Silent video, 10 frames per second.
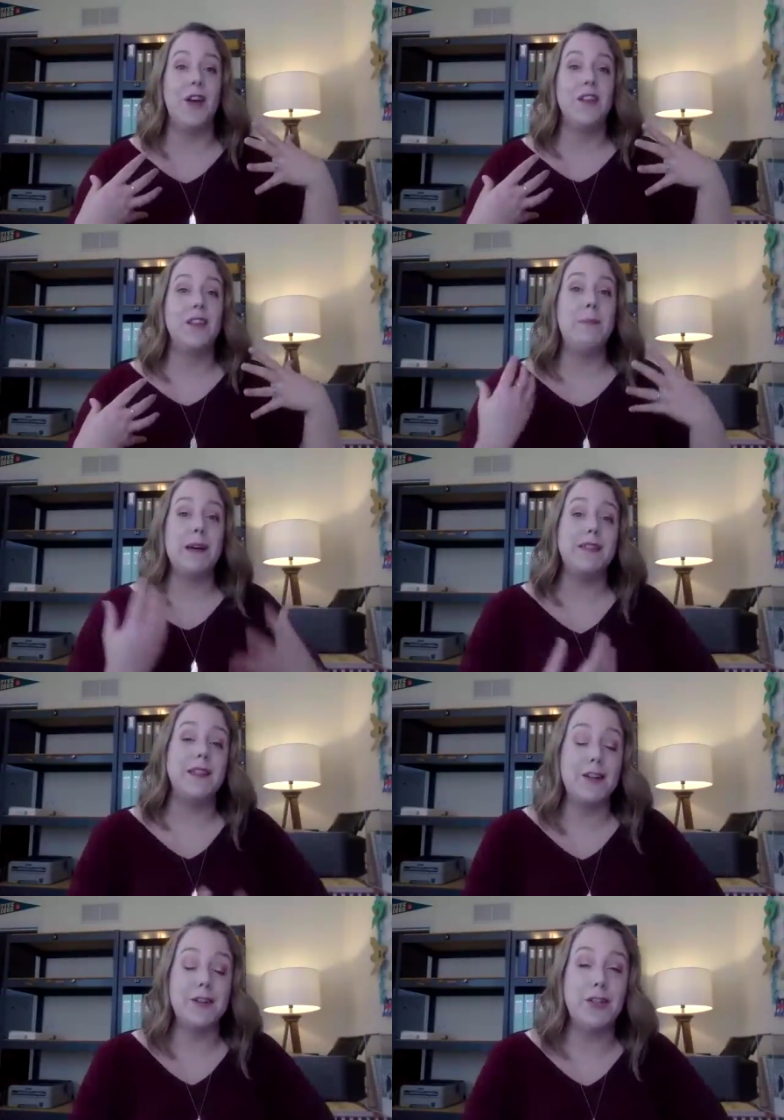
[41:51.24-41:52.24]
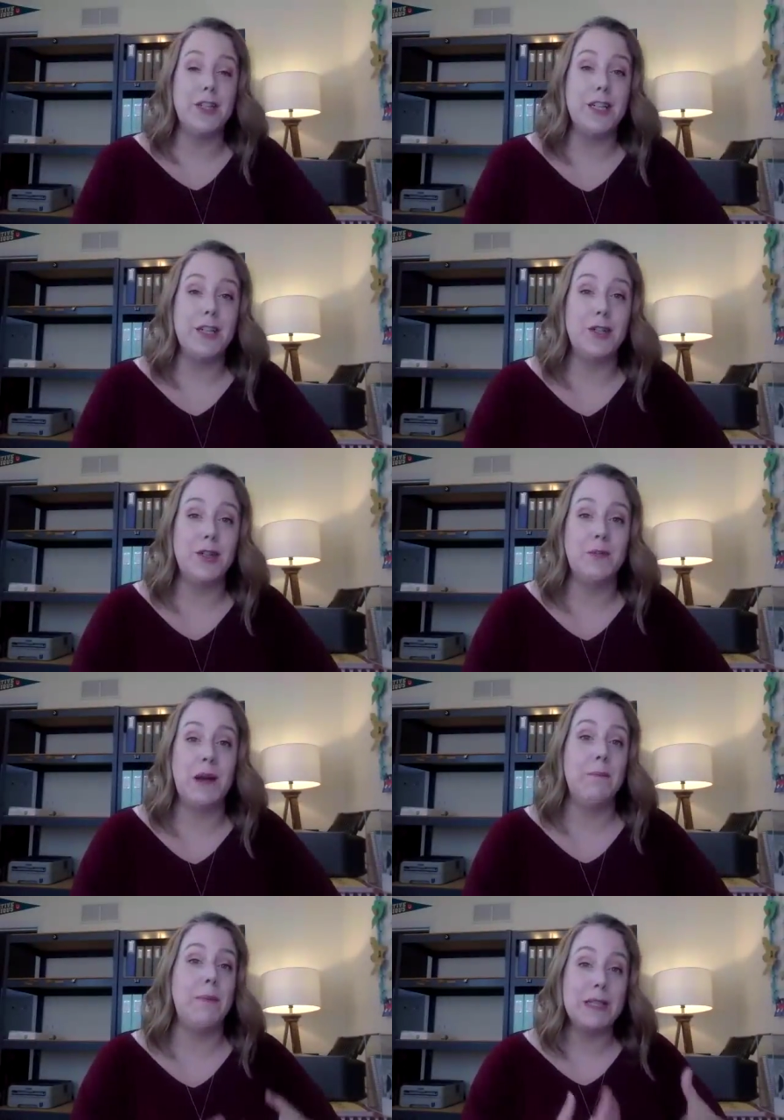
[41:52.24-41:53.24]
the best energy to
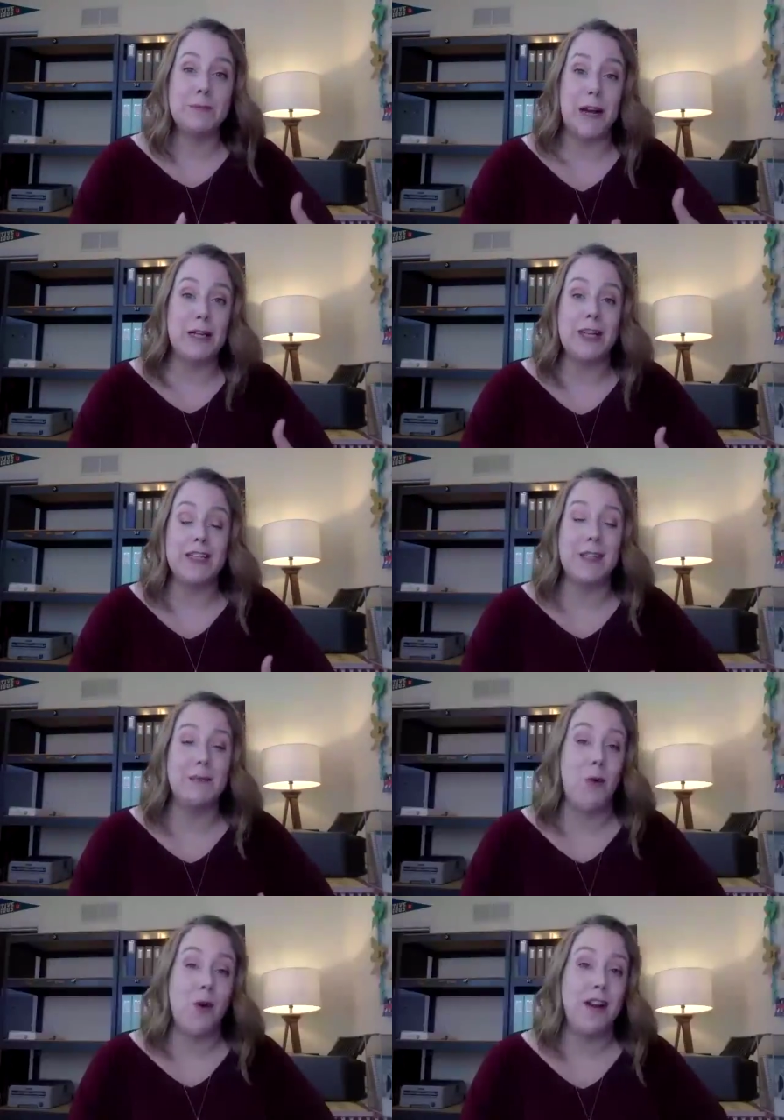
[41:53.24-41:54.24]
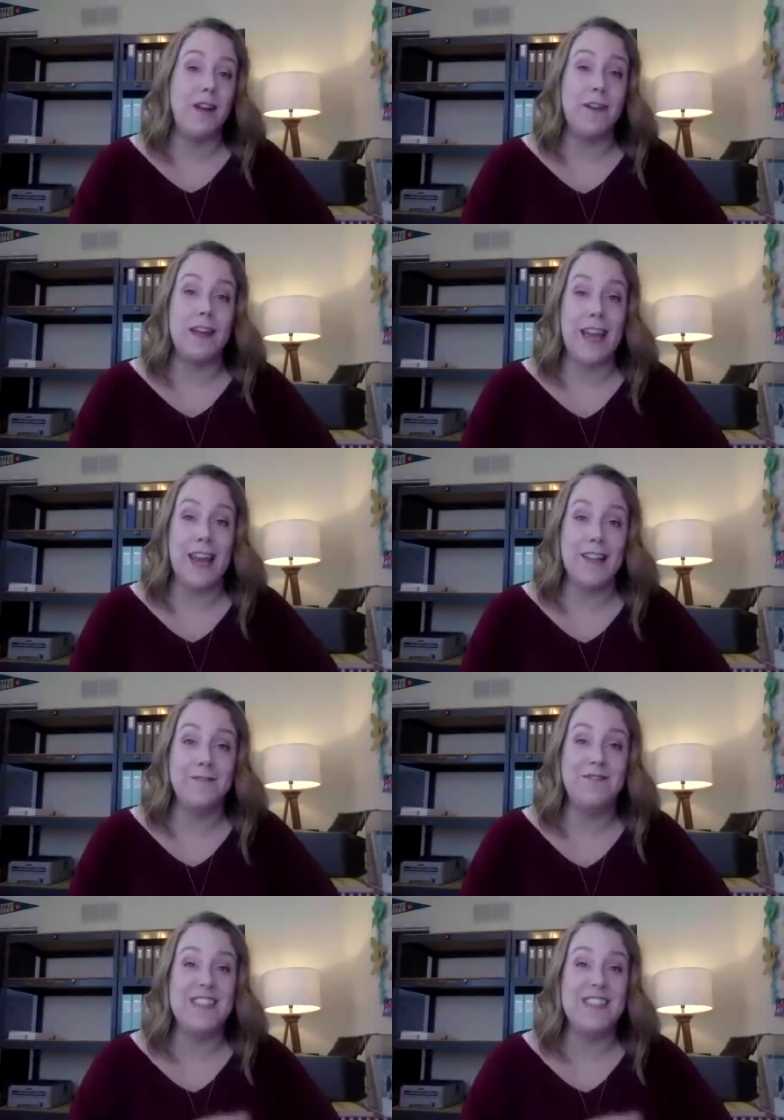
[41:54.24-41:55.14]
my best projects in the morning if I can.